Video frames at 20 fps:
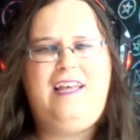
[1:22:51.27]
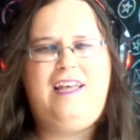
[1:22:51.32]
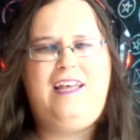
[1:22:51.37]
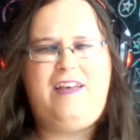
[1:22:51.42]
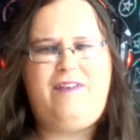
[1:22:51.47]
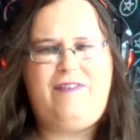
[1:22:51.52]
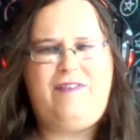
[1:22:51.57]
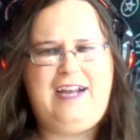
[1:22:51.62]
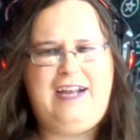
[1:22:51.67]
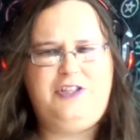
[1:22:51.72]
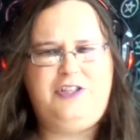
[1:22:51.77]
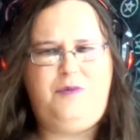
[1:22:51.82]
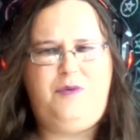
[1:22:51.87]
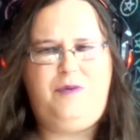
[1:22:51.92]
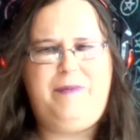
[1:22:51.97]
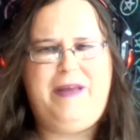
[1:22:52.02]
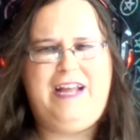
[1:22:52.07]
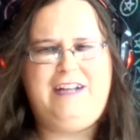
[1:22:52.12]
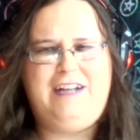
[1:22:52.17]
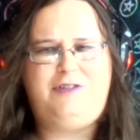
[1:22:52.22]
of actual
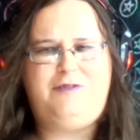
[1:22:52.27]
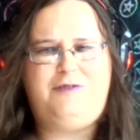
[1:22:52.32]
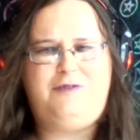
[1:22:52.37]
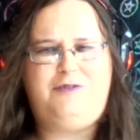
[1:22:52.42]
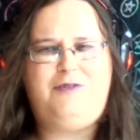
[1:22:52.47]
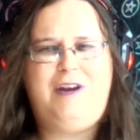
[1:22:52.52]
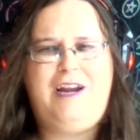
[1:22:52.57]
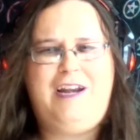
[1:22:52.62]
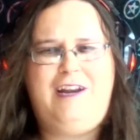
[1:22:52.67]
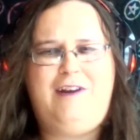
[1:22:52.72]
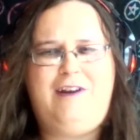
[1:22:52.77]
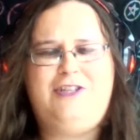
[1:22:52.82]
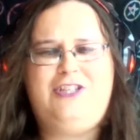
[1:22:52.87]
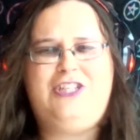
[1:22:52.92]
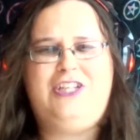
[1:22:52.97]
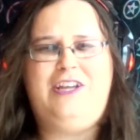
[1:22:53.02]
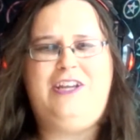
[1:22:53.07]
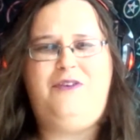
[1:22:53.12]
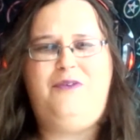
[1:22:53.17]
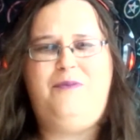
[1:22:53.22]
magical trading or
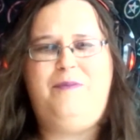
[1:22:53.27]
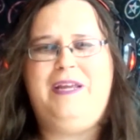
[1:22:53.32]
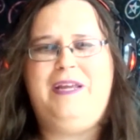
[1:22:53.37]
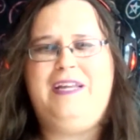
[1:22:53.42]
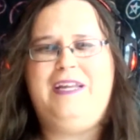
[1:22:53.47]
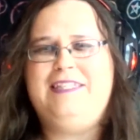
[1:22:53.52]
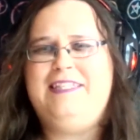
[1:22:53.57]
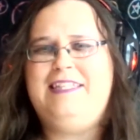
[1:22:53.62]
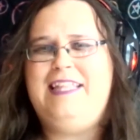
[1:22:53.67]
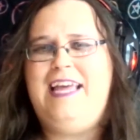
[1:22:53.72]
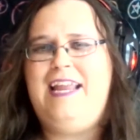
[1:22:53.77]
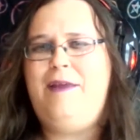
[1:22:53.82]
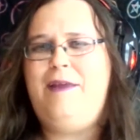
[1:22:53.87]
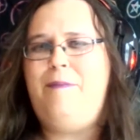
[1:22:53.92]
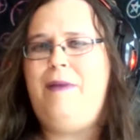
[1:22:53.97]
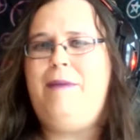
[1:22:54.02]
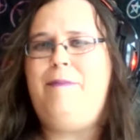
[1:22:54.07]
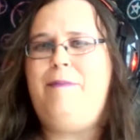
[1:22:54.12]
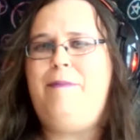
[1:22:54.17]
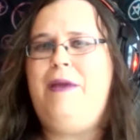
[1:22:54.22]
skill because then it
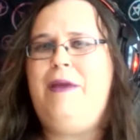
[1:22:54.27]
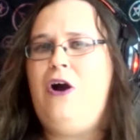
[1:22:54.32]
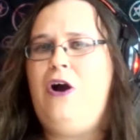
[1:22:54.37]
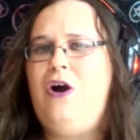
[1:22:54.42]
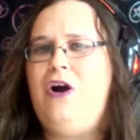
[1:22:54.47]
may be